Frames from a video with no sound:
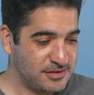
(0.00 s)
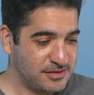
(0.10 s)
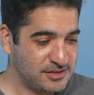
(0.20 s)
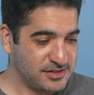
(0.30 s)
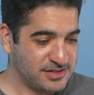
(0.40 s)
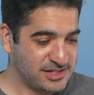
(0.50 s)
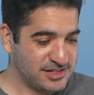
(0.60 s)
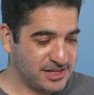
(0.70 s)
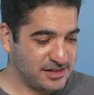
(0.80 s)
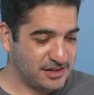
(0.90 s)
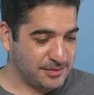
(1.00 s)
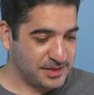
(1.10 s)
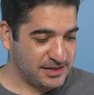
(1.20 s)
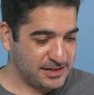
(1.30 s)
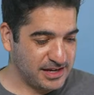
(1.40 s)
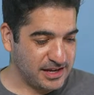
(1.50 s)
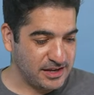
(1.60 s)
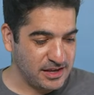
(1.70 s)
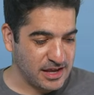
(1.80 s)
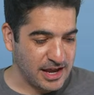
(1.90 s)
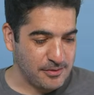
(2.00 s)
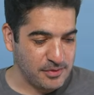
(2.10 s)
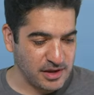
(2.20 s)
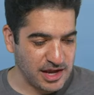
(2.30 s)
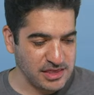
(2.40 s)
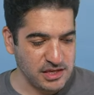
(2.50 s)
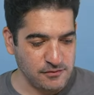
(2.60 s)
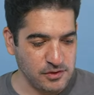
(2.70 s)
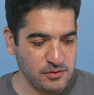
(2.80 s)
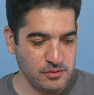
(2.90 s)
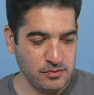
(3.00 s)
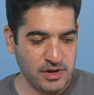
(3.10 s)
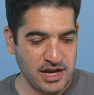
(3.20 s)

Still 16, updated today. I think if you